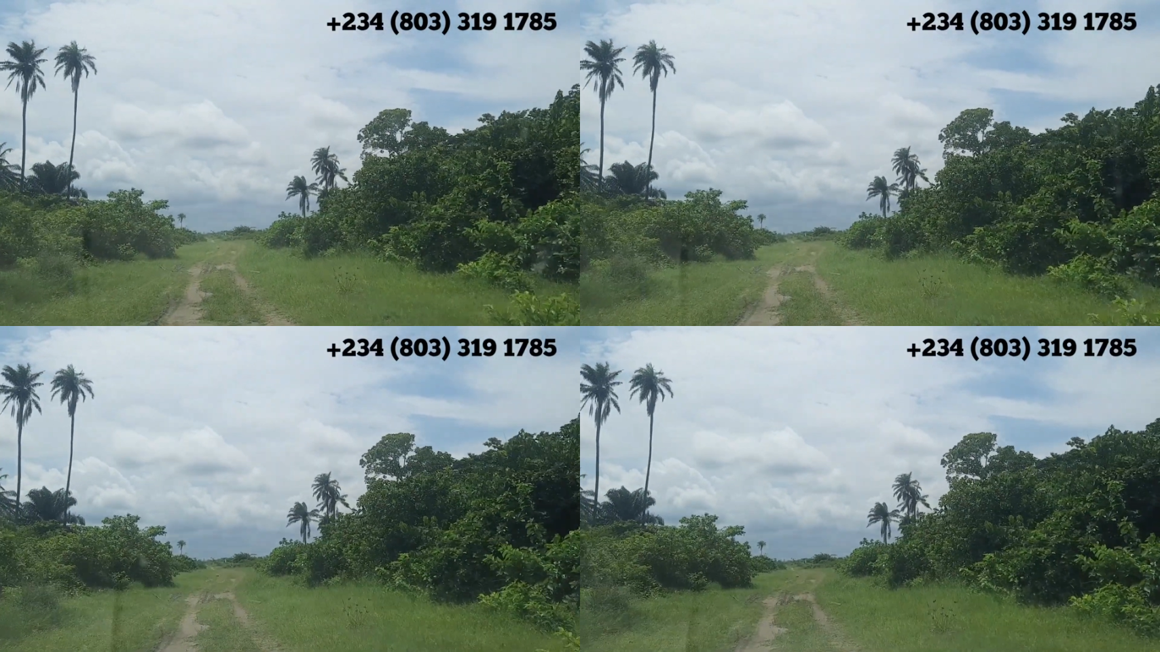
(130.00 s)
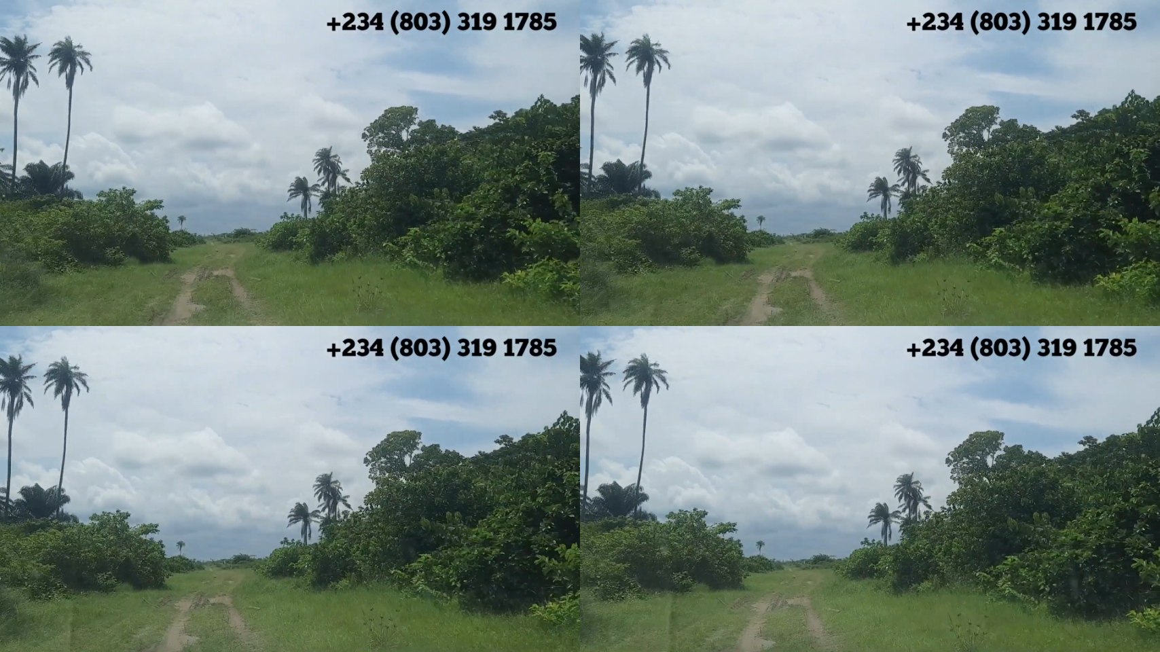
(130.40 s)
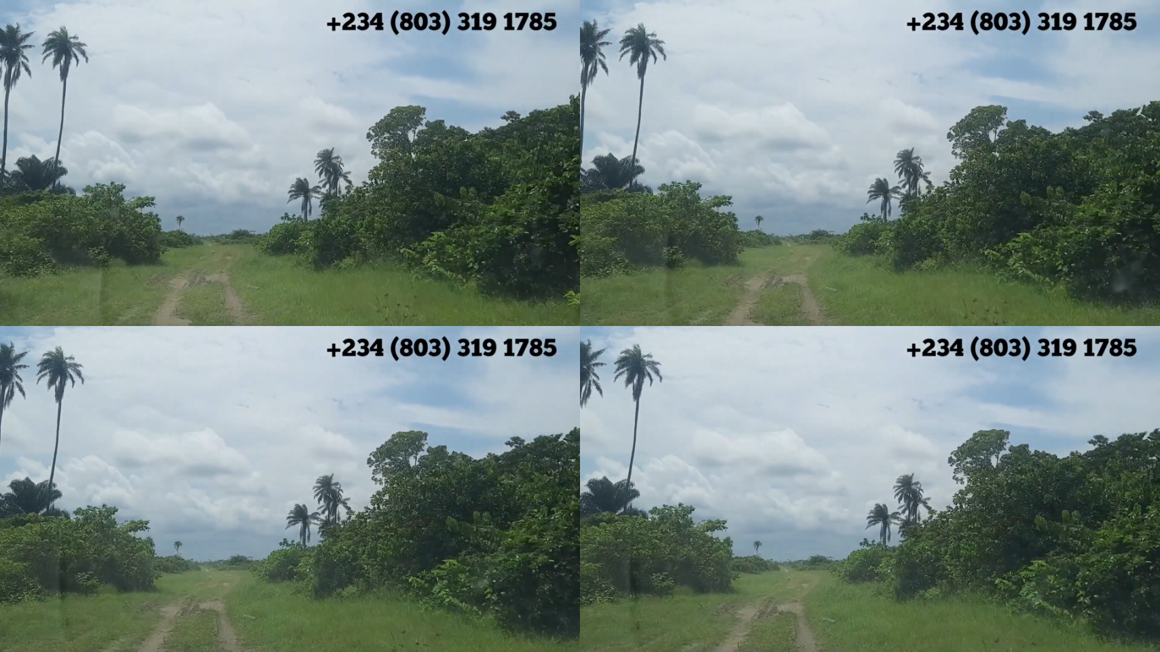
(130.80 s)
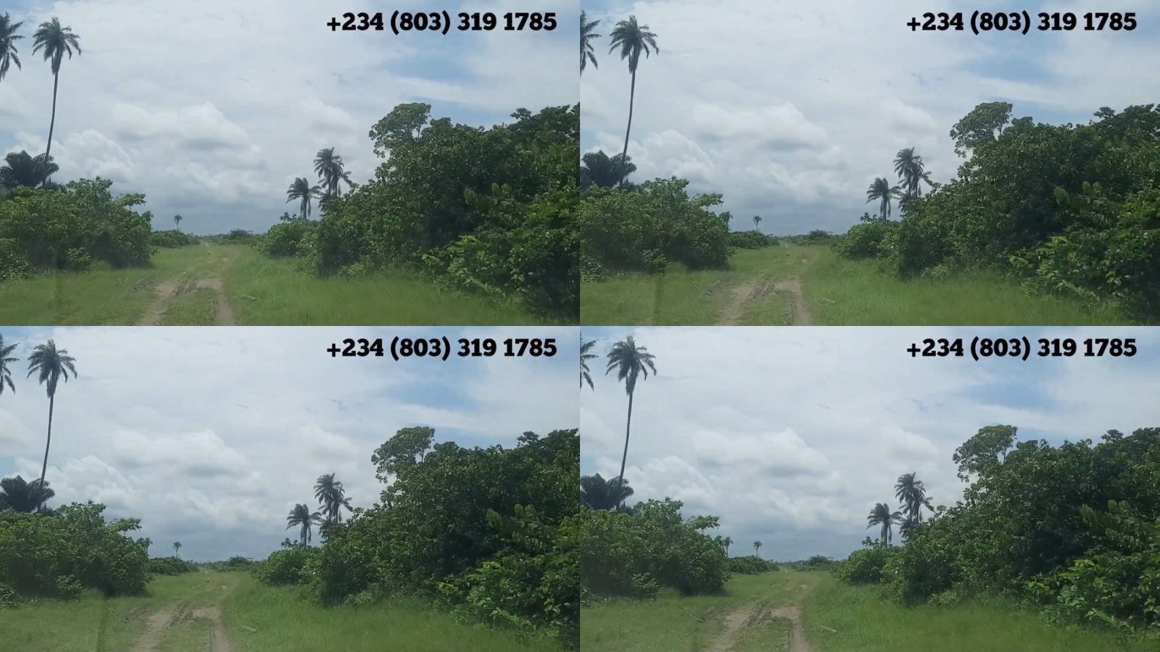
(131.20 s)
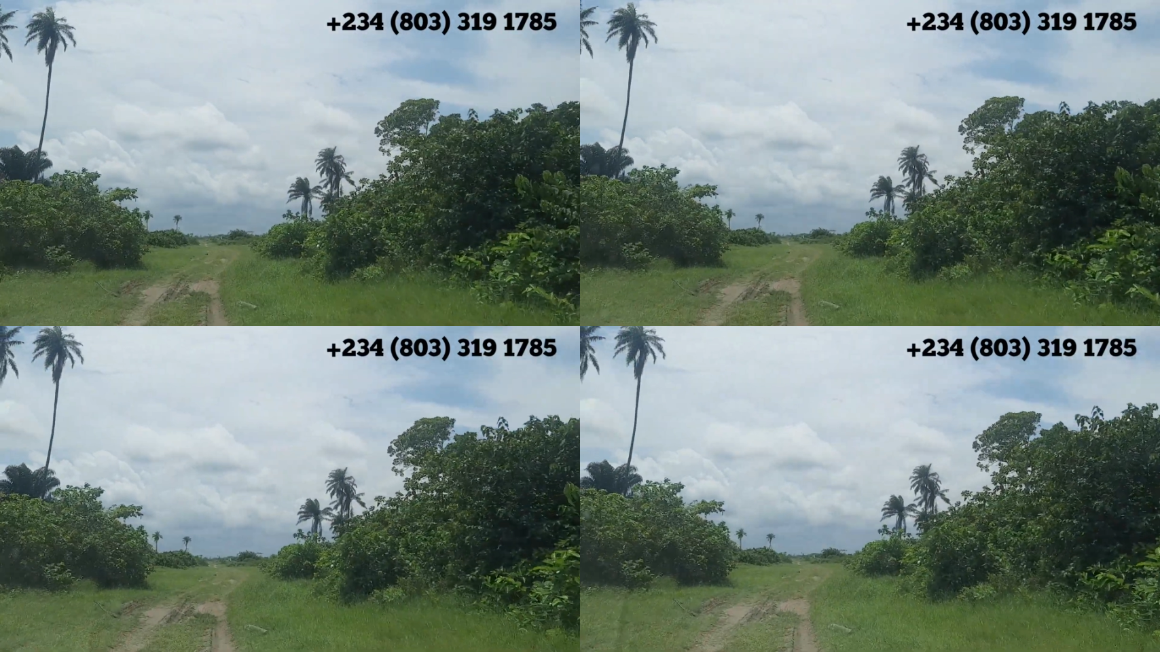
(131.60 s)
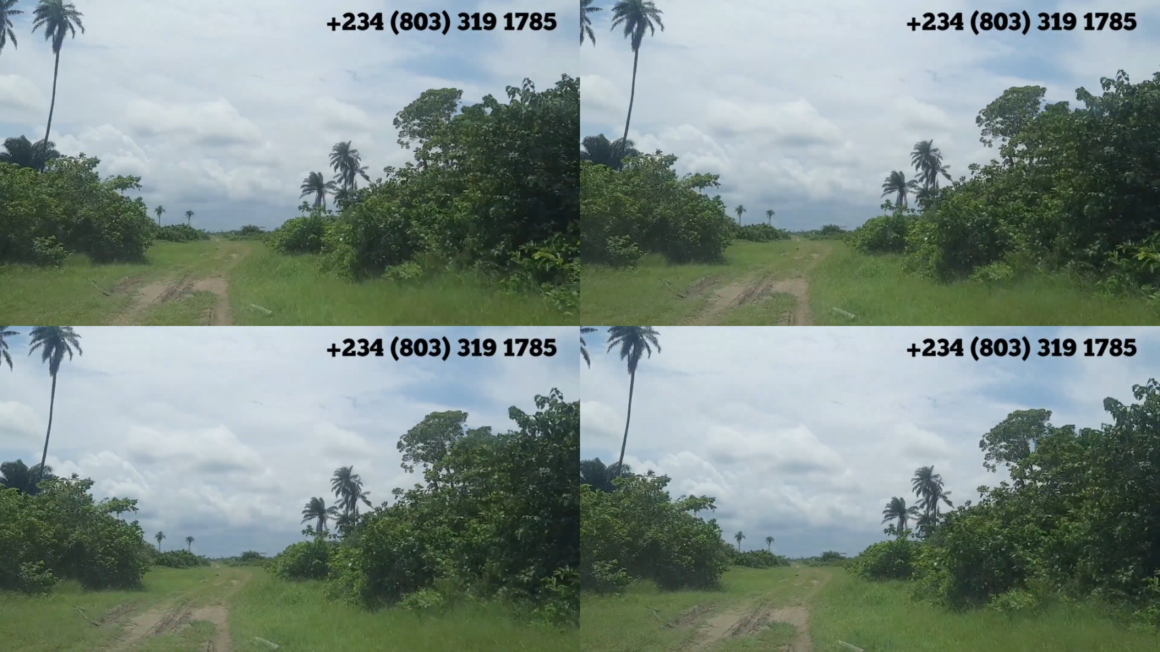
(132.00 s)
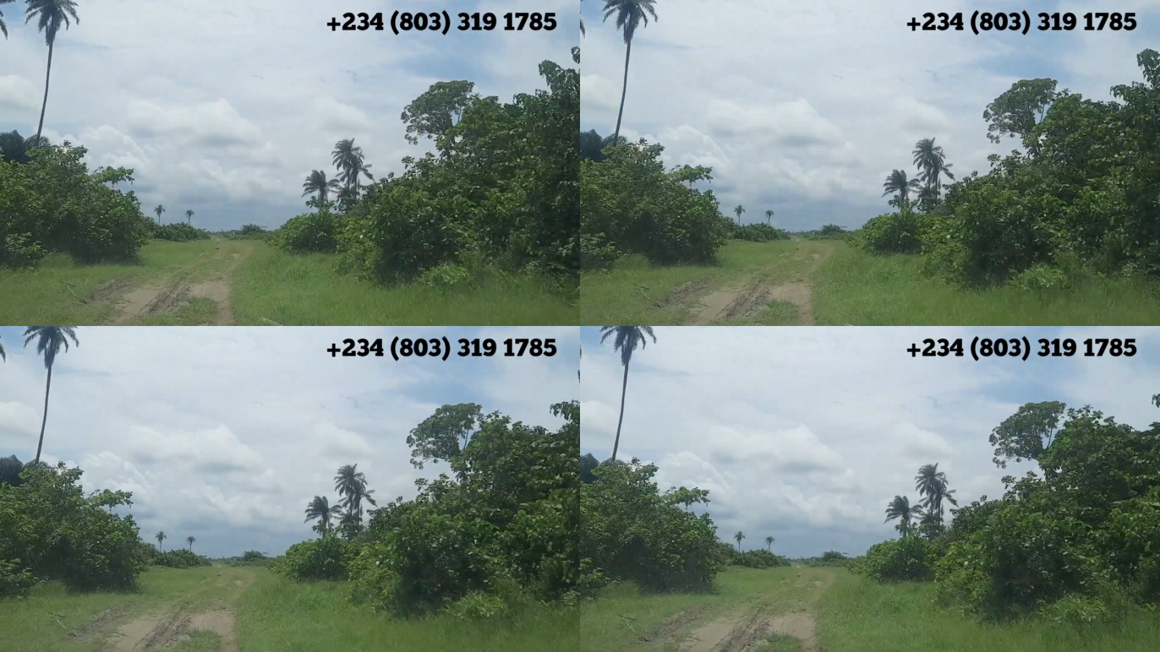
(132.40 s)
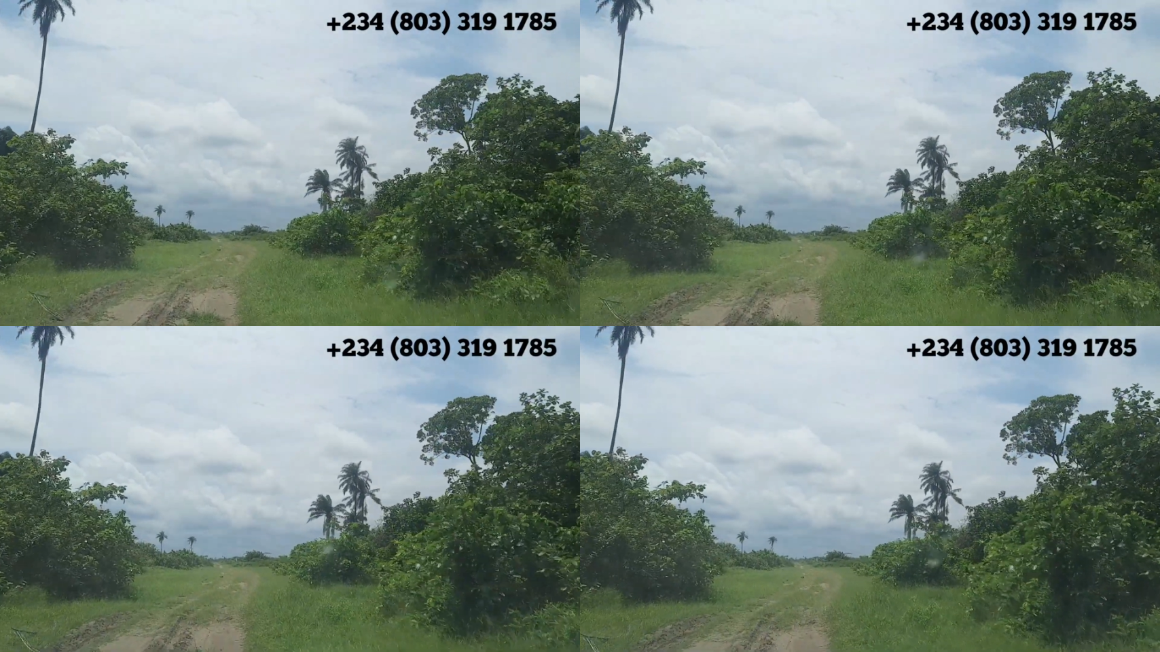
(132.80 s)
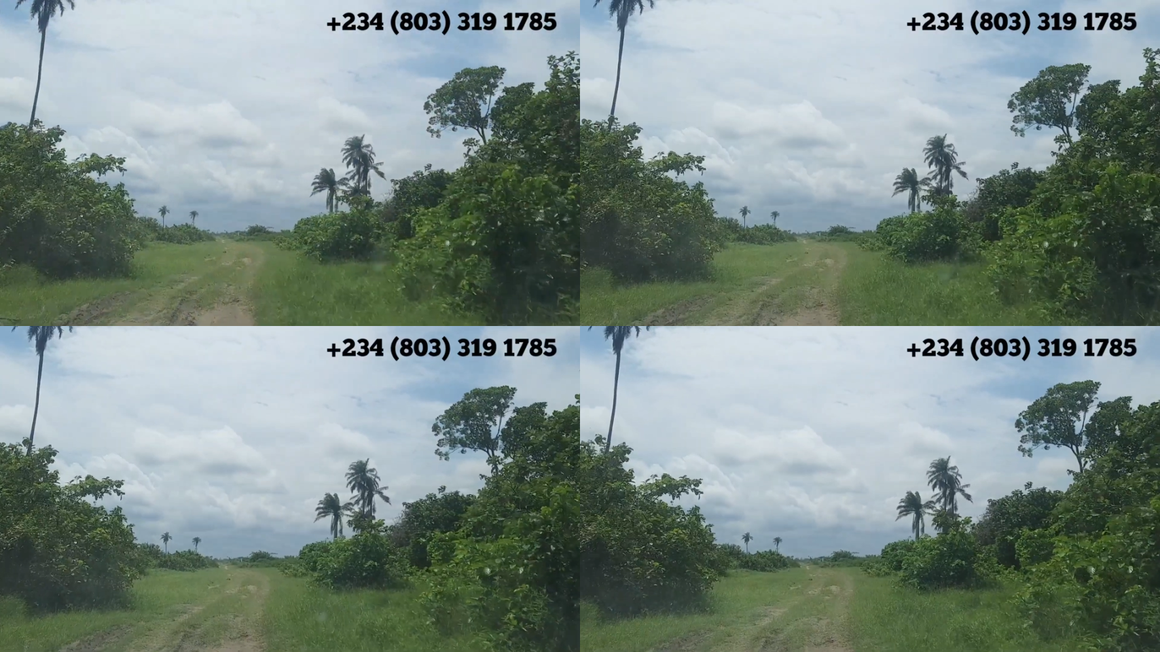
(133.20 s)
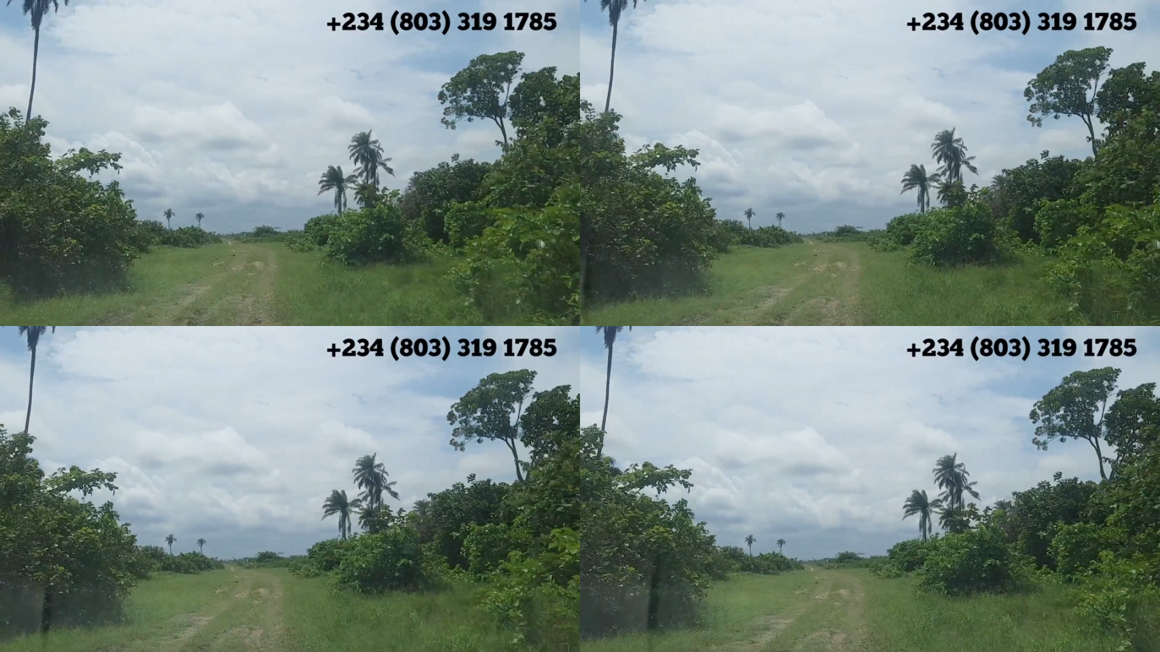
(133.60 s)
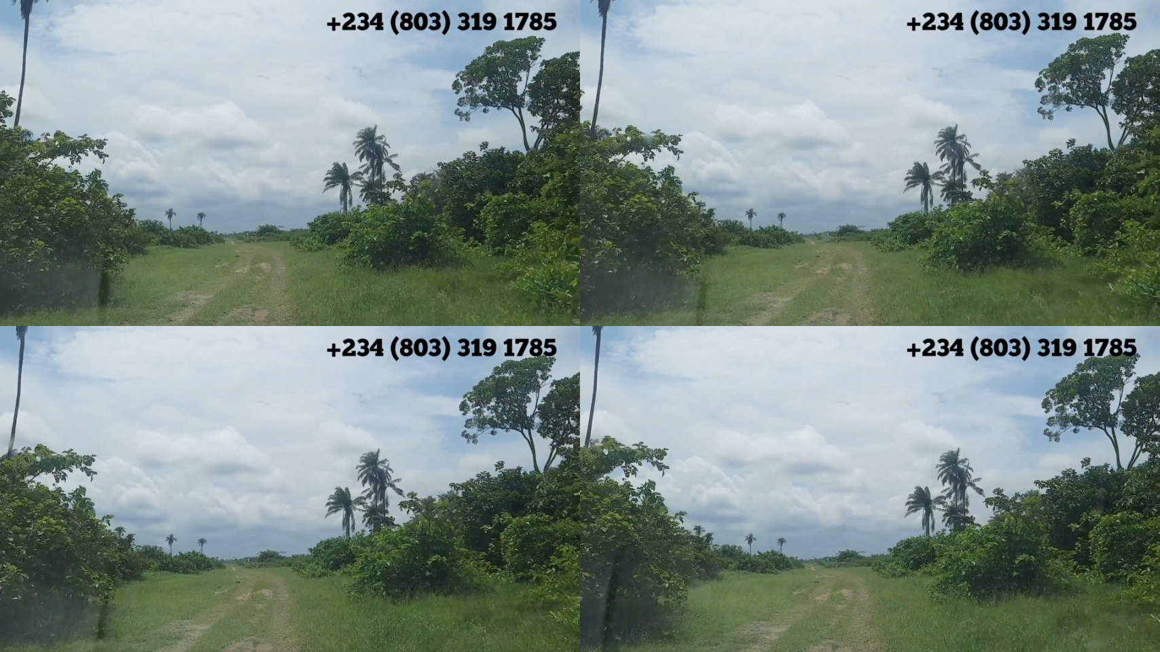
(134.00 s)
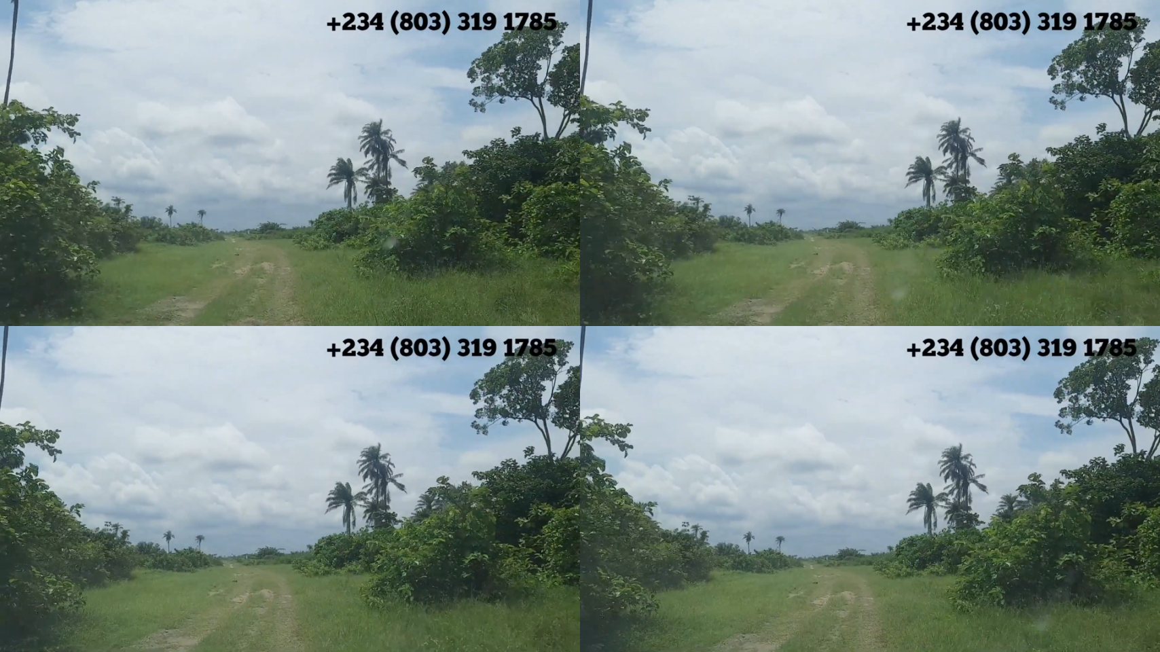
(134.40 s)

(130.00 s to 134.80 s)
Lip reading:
(no speaker visible)